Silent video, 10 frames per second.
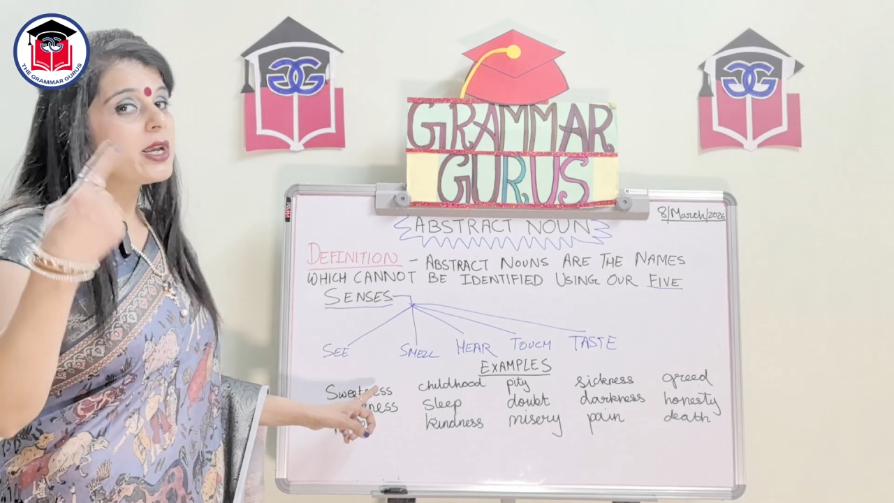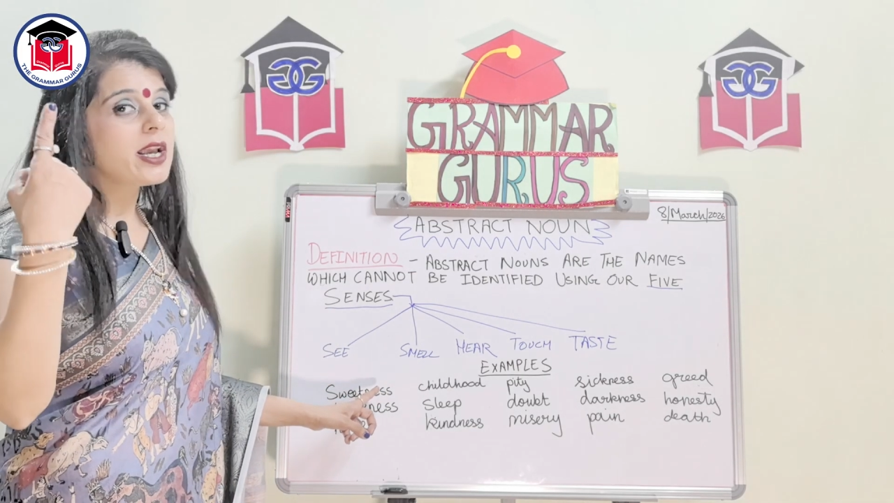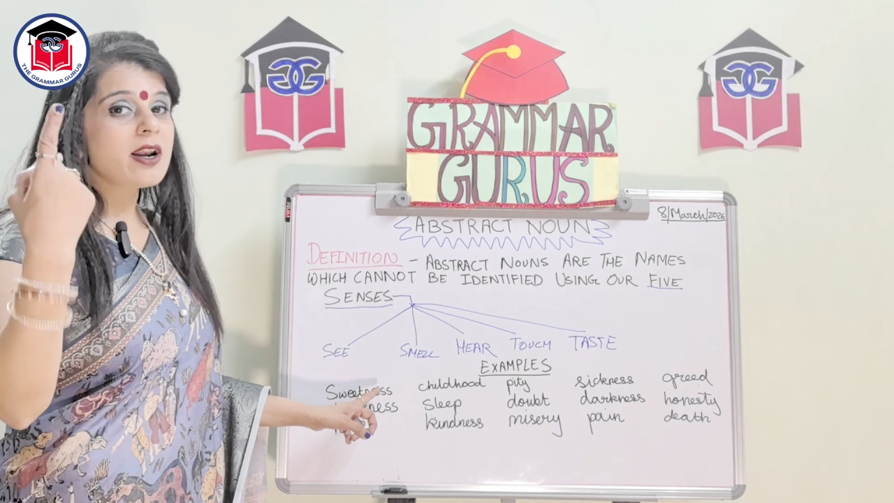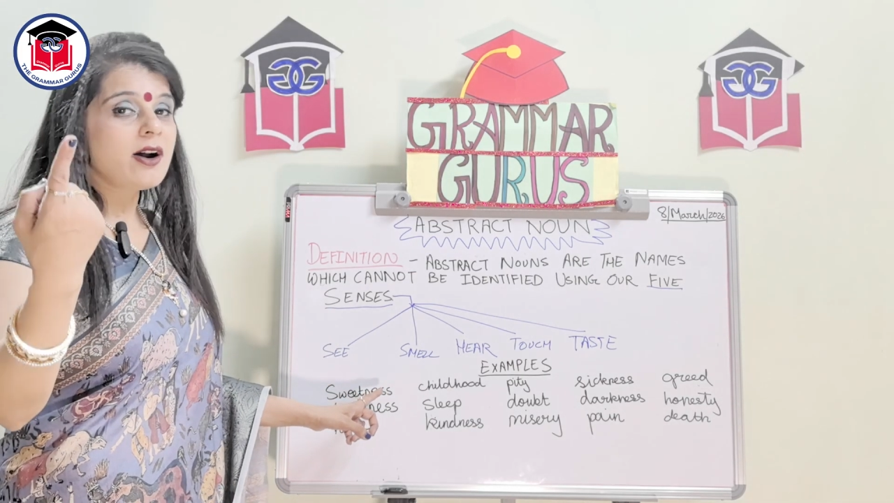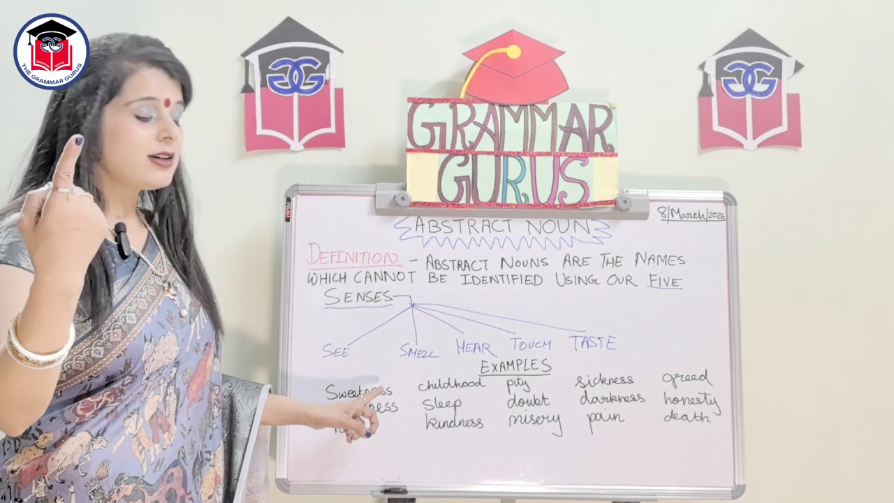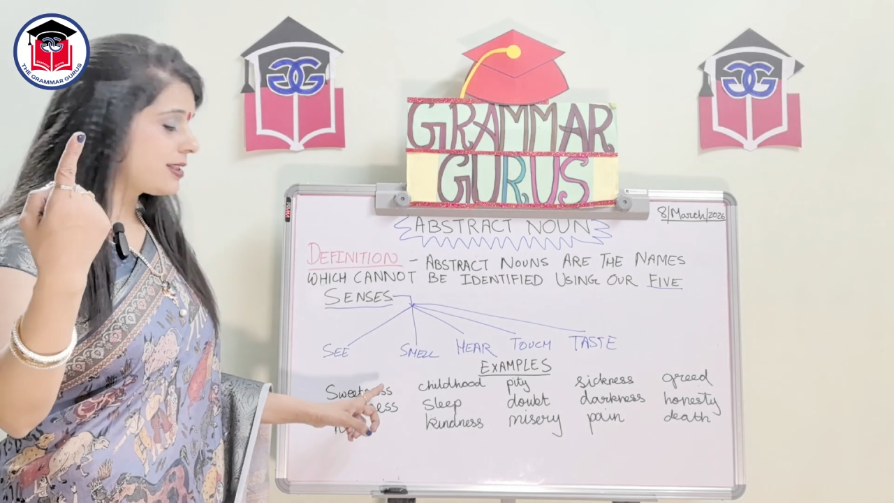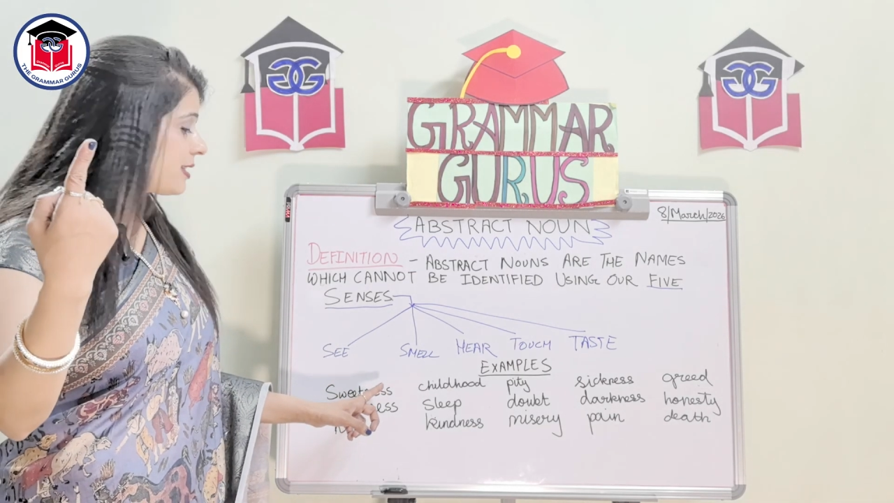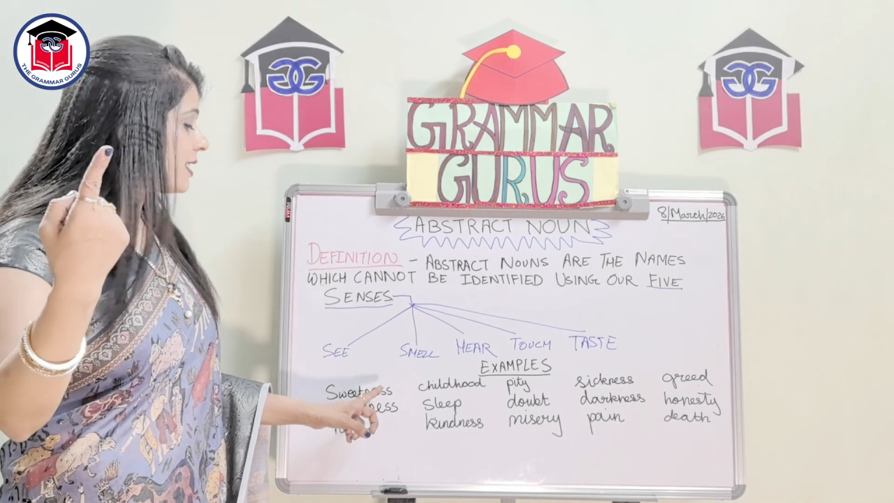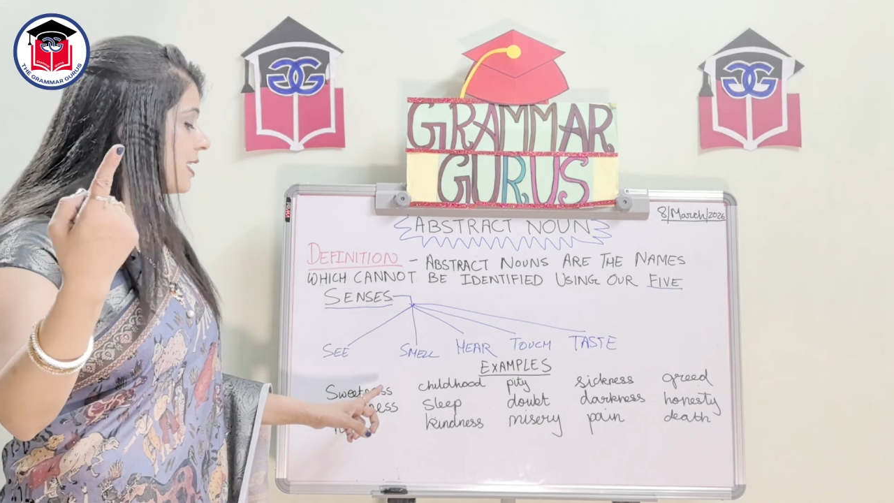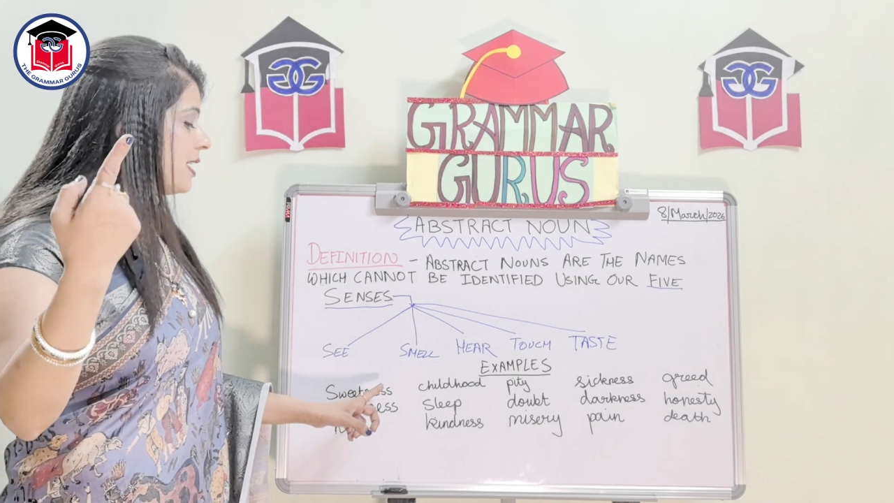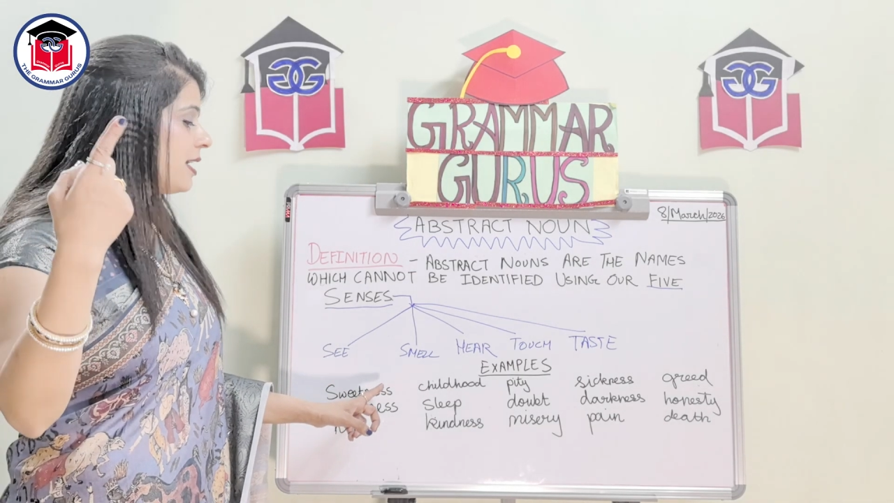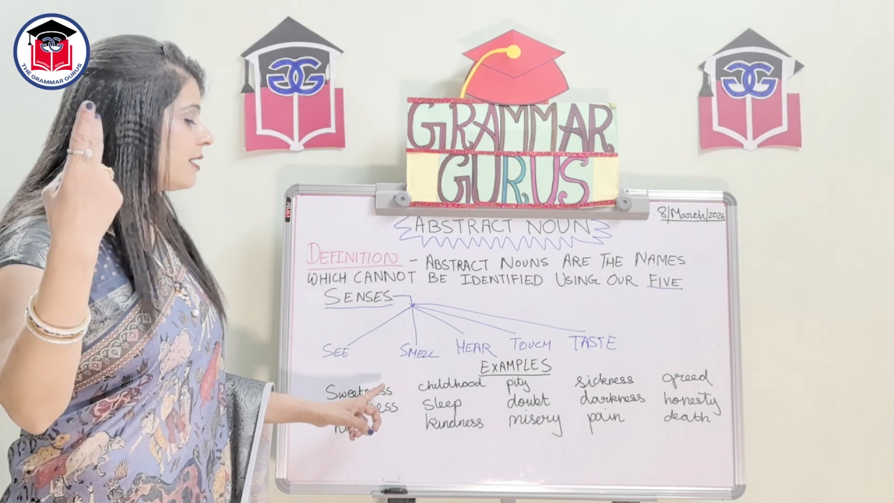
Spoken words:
cannot see,